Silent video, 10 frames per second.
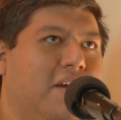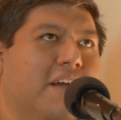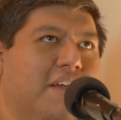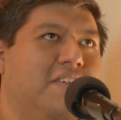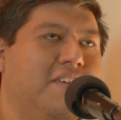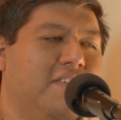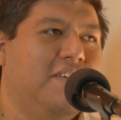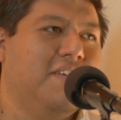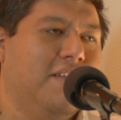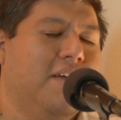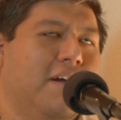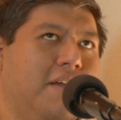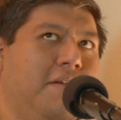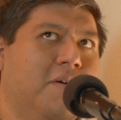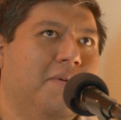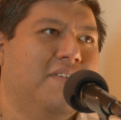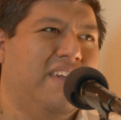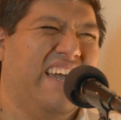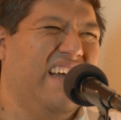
Yeah, because he's like, no, he told me, he's like, yeah,